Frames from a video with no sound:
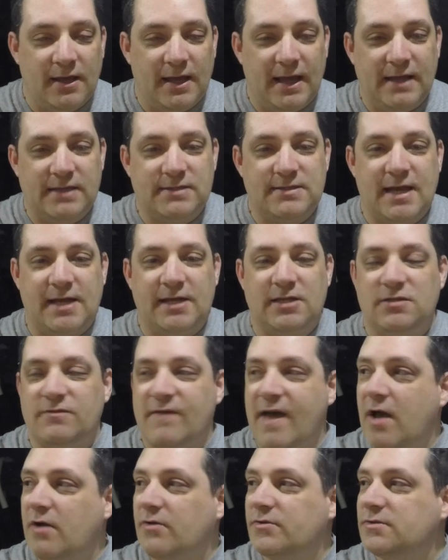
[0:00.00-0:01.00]
He's saying his
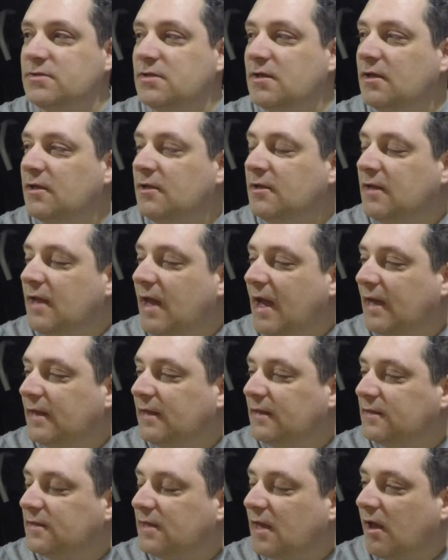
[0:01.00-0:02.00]
vows,
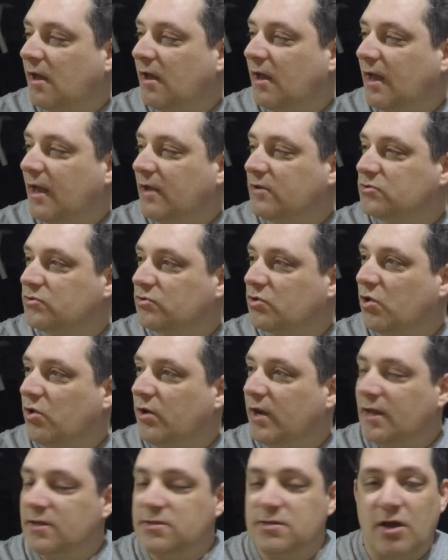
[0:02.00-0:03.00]
and it was
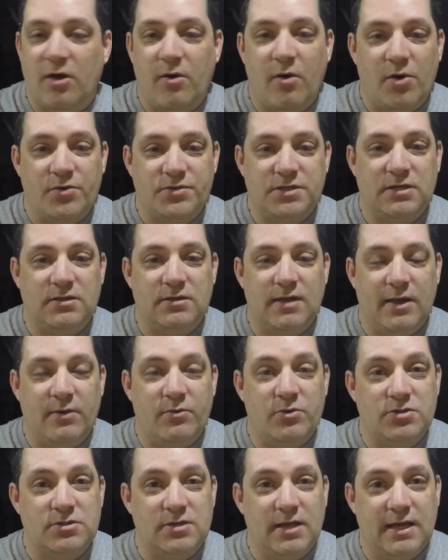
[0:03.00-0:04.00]
recording. So obviously
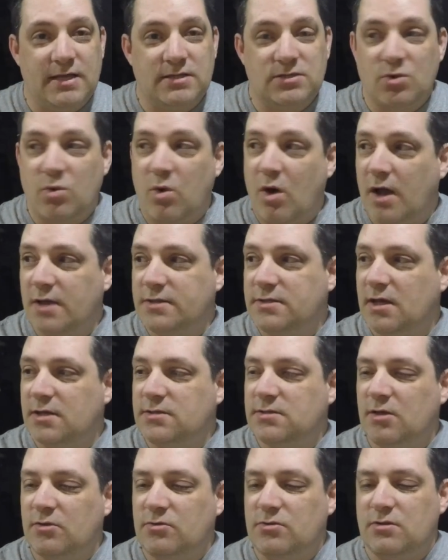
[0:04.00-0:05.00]
it's quieter.
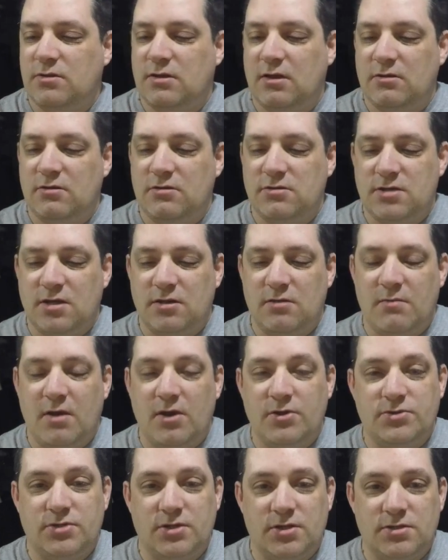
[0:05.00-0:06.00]
So the
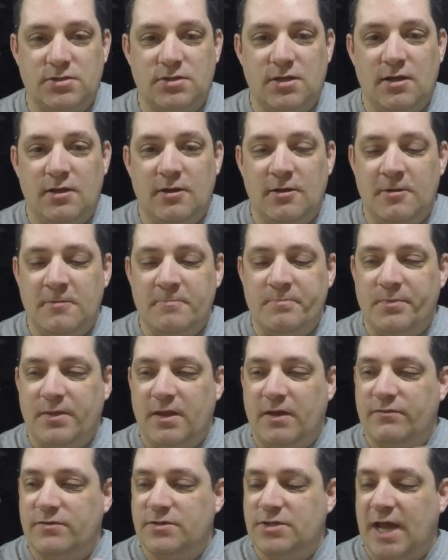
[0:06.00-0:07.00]
motors
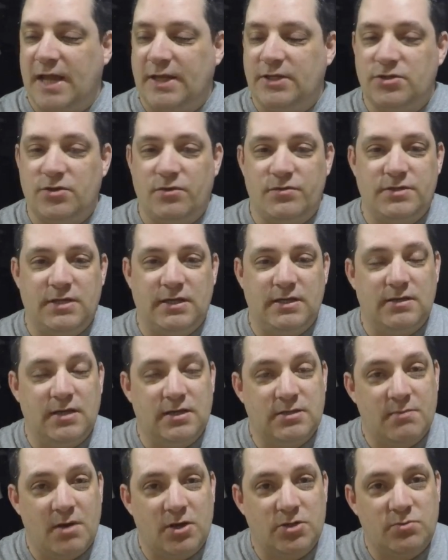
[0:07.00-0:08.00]
they've changed. Obviously,
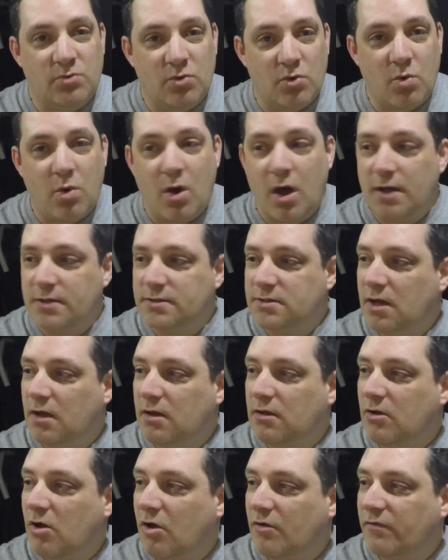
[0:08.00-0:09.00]
it's much more quieter
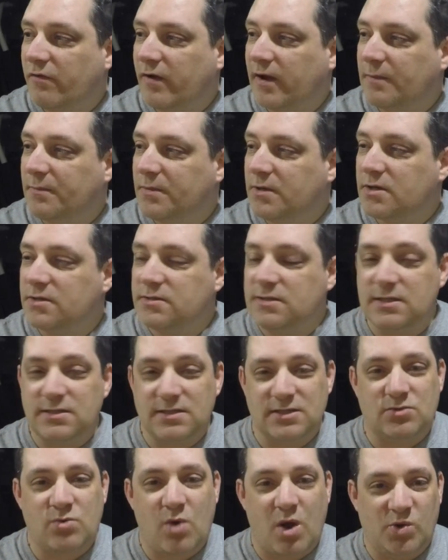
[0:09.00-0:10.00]
hovering, because this
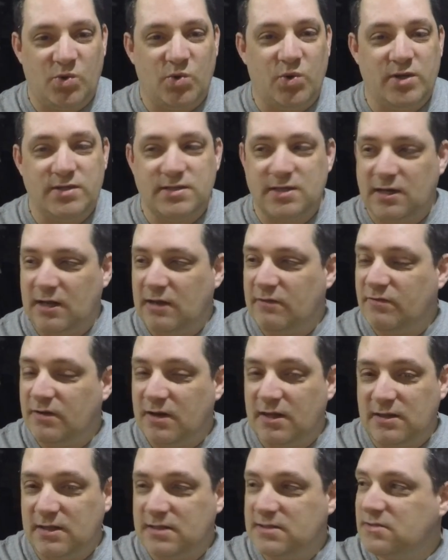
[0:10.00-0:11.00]
is quite noisy, and even
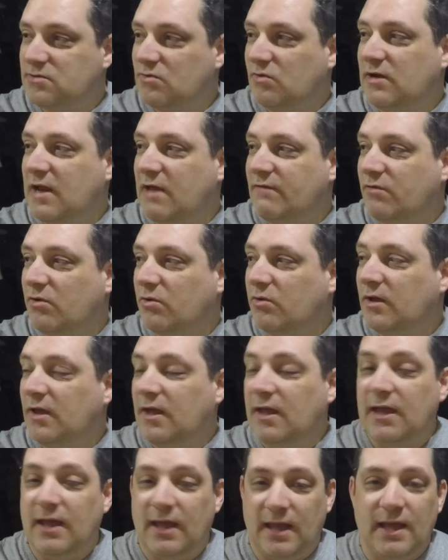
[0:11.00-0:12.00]
at this sort of level,
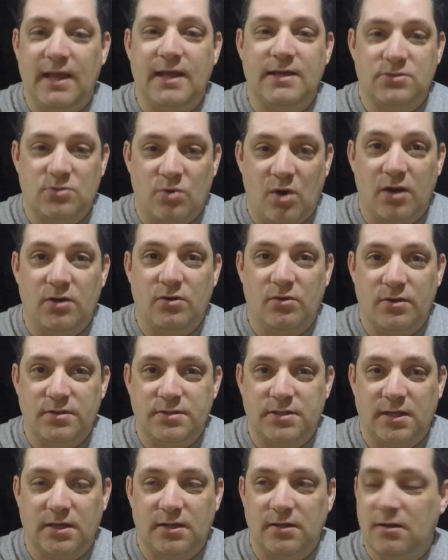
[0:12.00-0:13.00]
it is quite
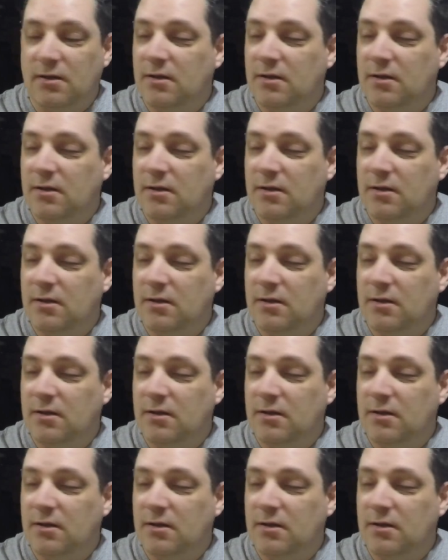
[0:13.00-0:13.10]
noisy.